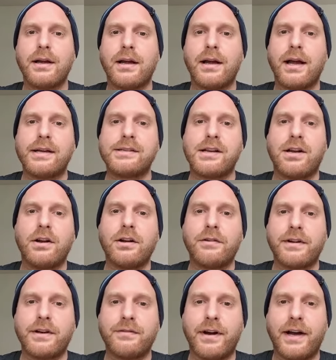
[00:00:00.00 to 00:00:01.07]
has a lot of
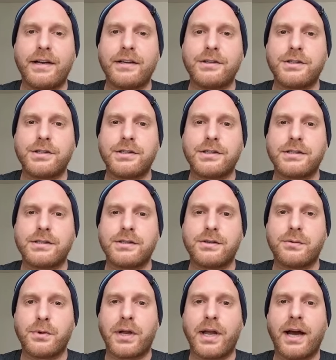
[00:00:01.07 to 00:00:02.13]
advantages
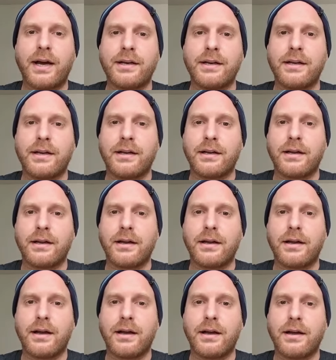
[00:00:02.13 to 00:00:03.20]
regarding
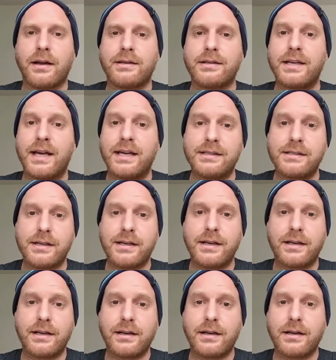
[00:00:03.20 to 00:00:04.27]

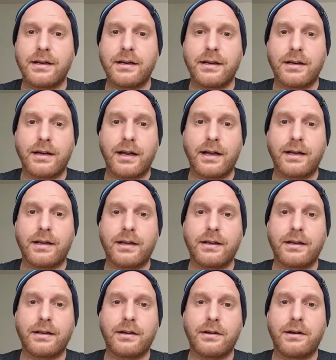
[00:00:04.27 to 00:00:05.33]
testing.
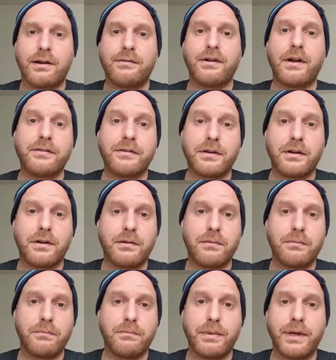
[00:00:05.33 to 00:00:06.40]
Like if you have a
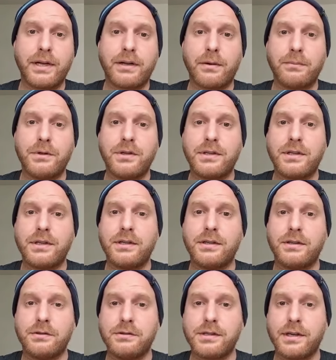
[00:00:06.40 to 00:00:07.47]
big community
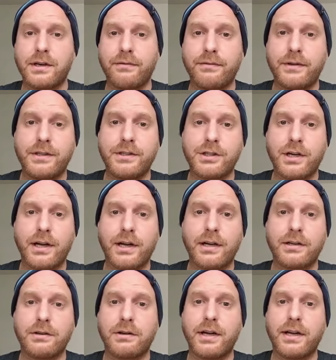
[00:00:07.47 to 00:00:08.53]
using a feature,
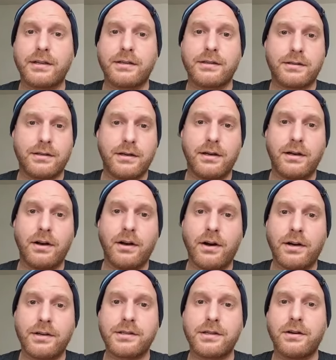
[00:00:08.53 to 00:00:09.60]
you get
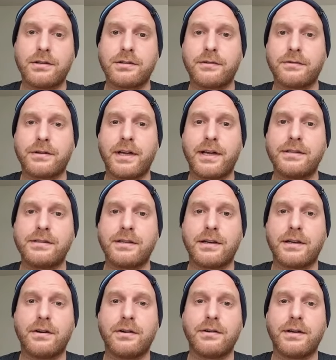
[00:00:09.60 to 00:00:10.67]
lots and lots of
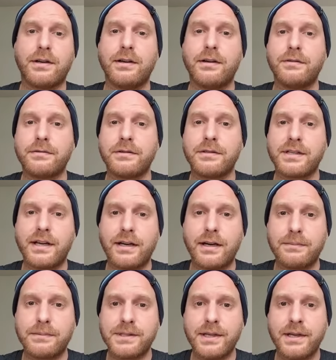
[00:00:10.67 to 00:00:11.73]
testing on different
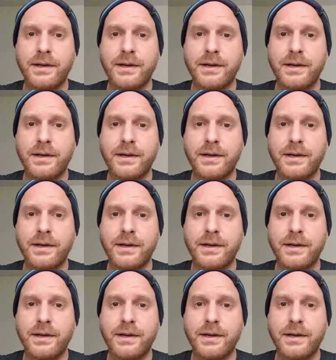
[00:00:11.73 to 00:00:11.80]
setups.